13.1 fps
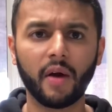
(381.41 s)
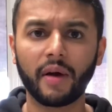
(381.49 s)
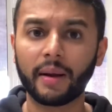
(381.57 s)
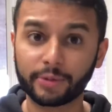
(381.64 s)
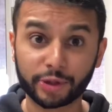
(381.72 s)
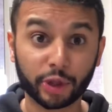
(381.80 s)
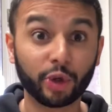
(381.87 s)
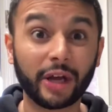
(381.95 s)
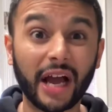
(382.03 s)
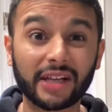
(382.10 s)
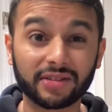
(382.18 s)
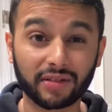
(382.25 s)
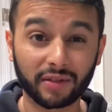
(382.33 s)
I'm sure you
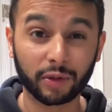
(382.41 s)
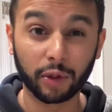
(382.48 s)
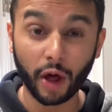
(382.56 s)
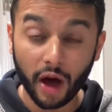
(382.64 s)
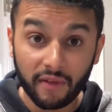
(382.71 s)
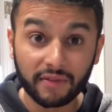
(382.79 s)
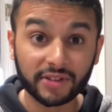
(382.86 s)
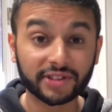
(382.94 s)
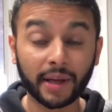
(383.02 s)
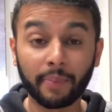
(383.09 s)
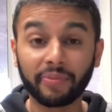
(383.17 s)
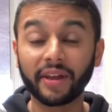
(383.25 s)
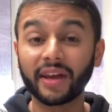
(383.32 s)
guys love
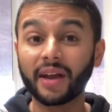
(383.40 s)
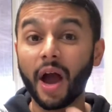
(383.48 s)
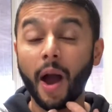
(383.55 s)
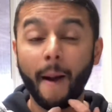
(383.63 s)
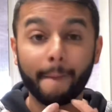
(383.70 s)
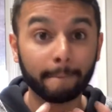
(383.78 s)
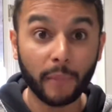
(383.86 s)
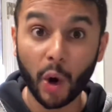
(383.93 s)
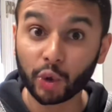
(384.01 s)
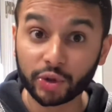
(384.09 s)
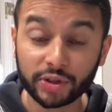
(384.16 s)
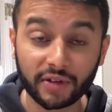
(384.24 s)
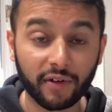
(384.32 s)
something
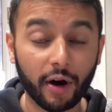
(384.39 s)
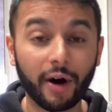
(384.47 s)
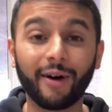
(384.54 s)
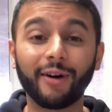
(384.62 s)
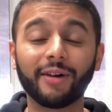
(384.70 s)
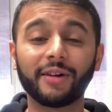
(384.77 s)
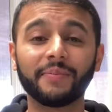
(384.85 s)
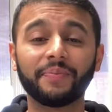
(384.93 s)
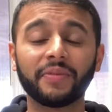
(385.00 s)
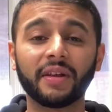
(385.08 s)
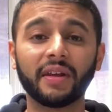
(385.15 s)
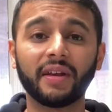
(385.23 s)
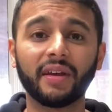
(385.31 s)
most of all.
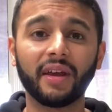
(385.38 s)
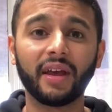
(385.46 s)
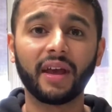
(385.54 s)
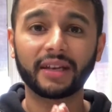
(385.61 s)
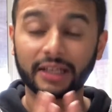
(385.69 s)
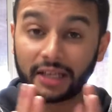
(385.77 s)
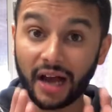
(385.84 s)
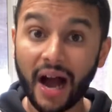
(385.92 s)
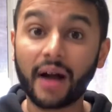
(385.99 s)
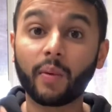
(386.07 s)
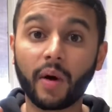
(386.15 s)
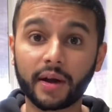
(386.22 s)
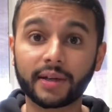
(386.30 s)
And
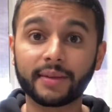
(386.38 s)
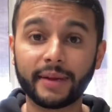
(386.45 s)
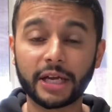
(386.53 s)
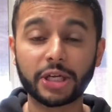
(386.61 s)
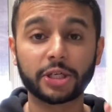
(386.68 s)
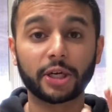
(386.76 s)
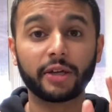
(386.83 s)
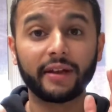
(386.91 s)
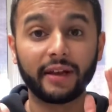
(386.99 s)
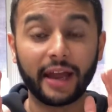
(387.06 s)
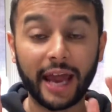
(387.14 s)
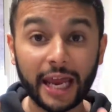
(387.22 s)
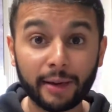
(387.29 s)
God wanted to make sure
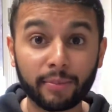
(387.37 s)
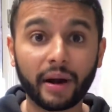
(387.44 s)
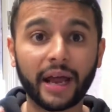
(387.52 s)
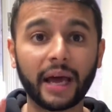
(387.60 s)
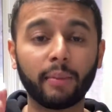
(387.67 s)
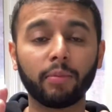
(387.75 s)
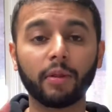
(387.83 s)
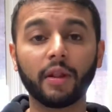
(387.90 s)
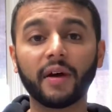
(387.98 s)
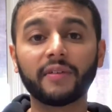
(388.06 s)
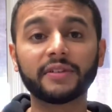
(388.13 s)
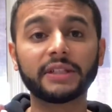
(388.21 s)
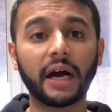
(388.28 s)
that Abraham
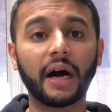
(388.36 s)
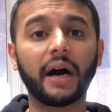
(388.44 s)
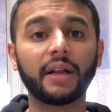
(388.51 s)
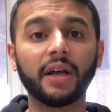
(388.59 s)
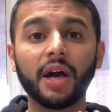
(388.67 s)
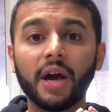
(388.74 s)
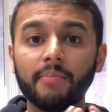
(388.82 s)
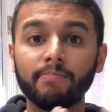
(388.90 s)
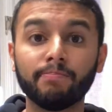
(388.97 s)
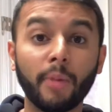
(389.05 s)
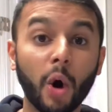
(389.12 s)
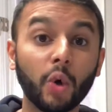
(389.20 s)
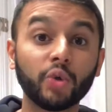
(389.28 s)
loved God
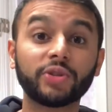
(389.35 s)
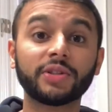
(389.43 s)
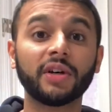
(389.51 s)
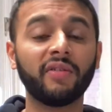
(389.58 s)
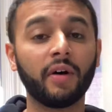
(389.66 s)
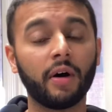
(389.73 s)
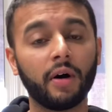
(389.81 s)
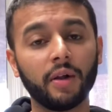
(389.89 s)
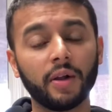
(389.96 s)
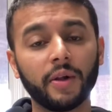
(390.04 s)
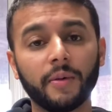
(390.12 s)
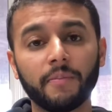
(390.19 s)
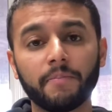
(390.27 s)
most of all.